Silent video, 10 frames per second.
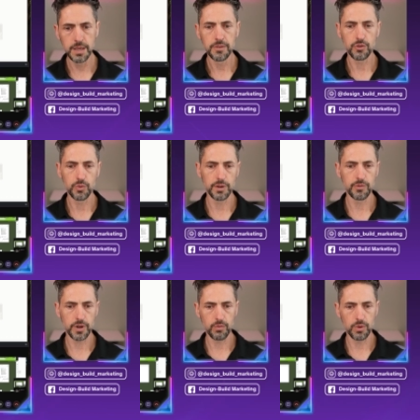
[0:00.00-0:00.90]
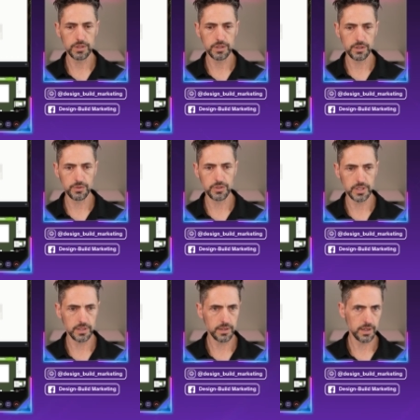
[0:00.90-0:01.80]
so whenever I want to use
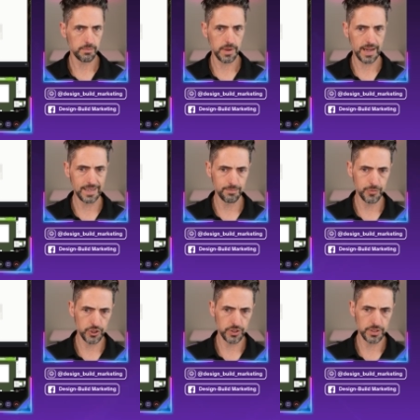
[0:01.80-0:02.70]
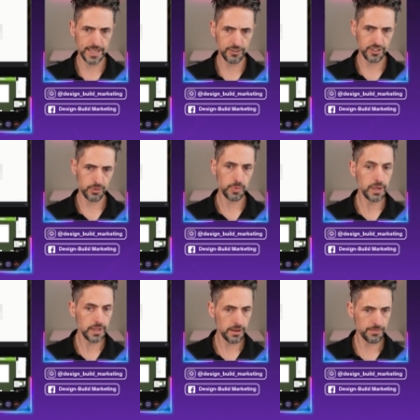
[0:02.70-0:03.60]
it, I just attach it as a
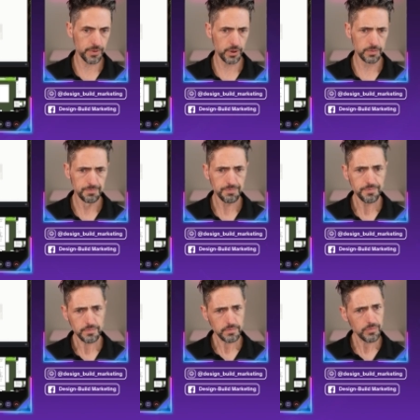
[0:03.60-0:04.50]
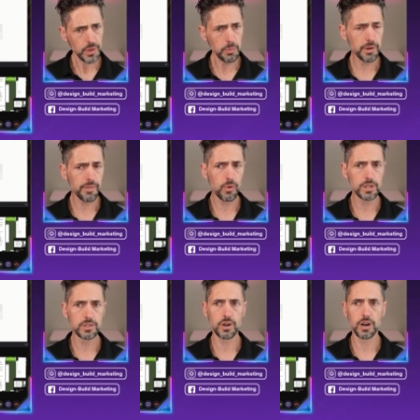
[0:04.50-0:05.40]
PDF though. But if I
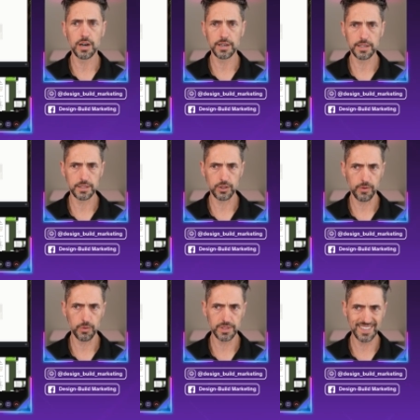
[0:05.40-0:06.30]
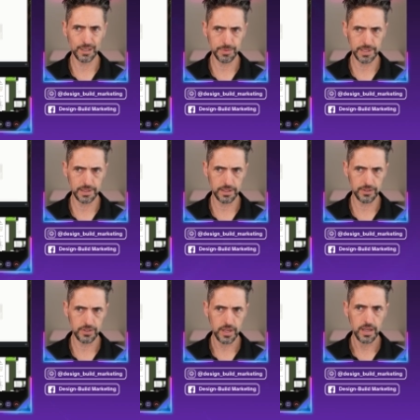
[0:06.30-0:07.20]
want to audit or if I want to update
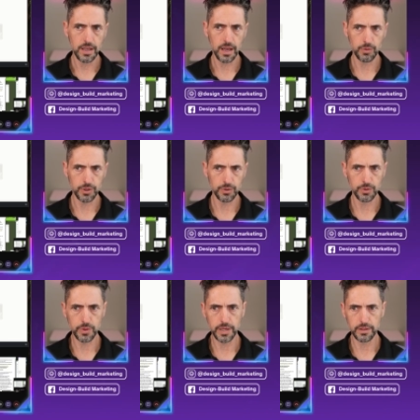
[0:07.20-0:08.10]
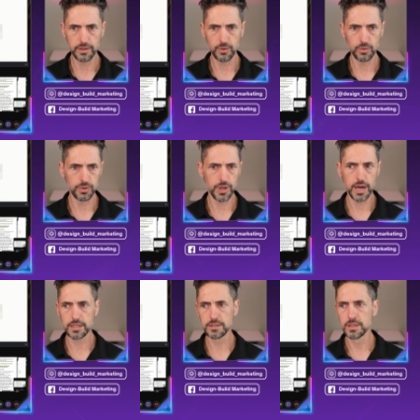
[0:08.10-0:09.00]
this, I would go do that in the Google
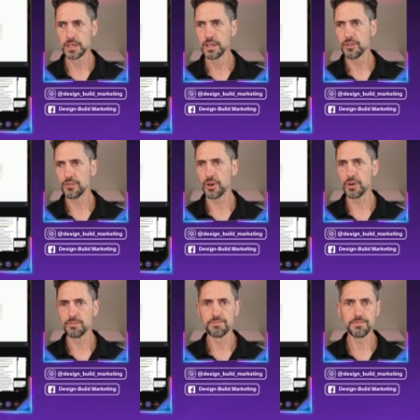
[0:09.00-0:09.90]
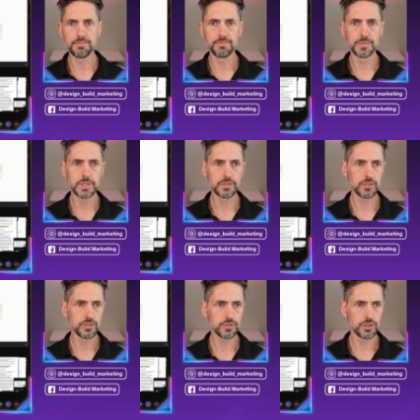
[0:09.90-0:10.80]
Docs. So
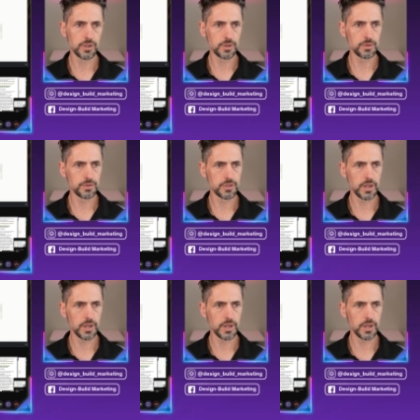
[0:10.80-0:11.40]
this shows